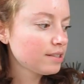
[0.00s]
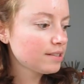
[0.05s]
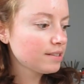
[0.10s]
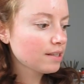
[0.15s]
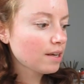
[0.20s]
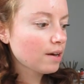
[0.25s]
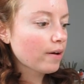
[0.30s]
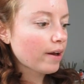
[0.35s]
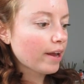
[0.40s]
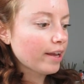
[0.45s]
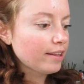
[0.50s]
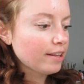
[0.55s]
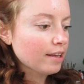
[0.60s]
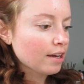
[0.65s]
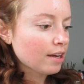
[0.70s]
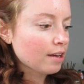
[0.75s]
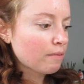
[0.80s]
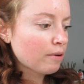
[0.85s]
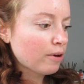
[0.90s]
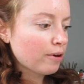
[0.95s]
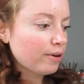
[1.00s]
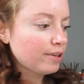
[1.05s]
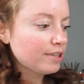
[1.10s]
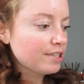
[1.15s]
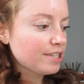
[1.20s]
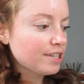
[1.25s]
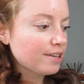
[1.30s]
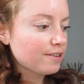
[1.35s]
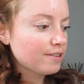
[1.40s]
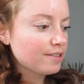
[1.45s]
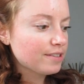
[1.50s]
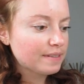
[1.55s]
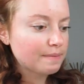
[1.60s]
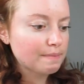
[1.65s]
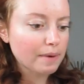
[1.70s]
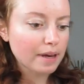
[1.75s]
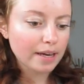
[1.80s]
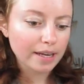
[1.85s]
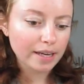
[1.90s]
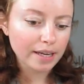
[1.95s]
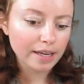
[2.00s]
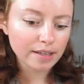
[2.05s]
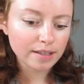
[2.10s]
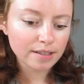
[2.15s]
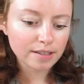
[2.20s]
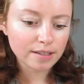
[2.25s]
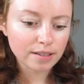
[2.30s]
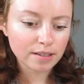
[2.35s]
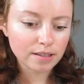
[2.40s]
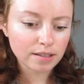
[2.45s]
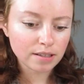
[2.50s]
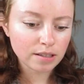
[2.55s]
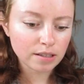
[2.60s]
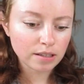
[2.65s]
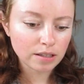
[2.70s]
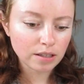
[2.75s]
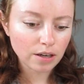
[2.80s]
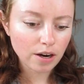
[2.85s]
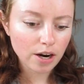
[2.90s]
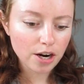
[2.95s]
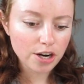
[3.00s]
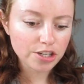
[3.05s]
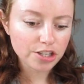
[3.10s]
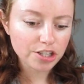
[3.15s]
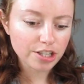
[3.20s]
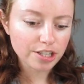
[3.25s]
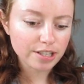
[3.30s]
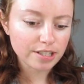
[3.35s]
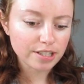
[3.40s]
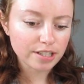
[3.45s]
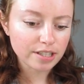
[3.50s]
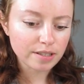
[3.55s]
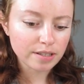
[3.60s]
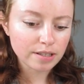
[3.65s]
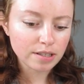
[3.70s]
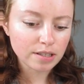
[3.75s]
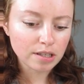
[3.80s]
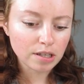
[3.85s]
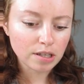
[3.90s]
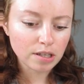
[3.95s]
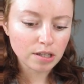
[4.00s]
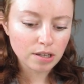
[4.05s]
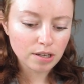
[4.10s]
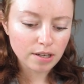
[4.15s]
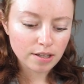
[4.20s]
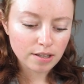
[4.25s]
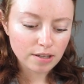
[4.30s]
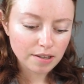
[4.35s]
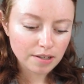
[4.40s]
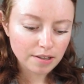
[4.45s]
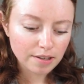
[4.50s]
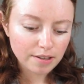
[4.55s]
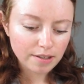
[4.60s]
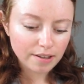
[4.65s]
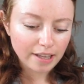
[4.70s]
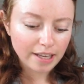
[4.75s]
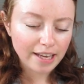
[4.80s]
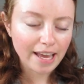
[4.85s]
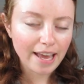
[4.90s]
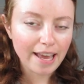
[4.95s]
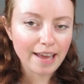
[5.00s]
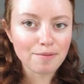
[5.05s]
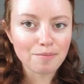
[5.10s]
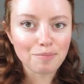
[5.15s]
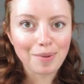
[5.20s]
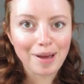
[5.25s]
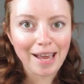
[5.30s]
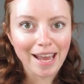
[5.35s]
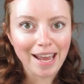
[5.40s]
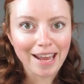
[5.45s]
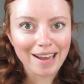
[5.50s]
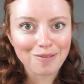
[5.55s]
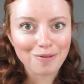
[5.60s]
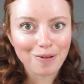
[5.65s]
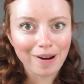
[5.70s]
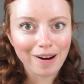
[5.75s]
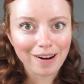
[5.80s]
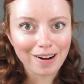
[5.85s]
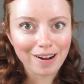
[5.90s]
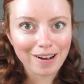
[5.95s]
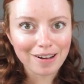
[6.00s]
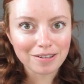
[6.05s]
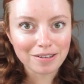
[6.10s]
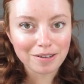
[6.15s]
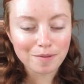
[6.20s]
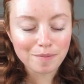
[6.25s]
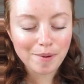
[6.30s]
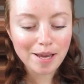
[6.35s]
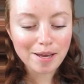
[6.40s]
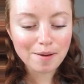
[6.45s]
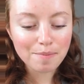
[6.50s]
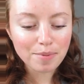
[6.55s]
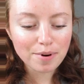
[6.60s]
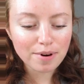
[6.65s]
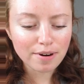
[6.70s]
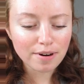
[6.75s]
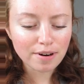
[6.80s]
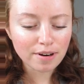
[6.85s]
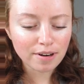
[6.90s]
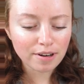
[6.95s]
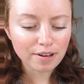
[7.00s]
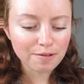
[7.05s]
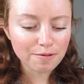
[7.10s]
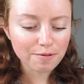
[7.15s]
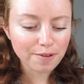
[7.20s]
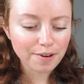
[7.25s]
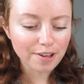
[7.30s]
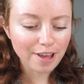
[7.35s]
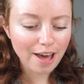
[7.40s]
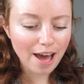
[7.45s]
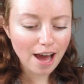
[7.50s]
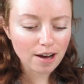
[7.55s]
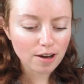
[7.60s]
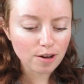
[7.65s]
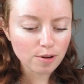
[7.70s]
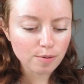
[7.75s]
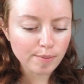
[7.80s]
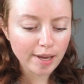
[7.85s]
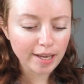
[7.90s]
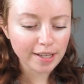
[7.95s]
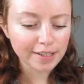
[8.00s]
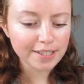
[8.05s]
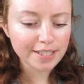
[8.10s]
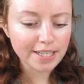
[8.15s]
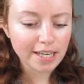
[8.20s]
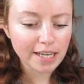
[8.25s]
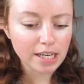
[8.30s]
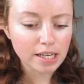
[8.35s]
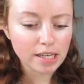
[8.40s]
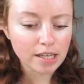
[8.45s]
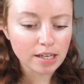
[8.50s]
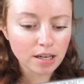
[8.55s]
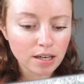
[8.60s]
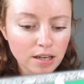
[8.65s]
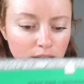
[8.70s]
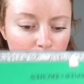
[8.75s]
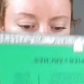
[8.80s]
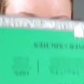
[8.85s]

So I think I'm going to use my Arches like 8 by 8 watercolor paper for the owl painting.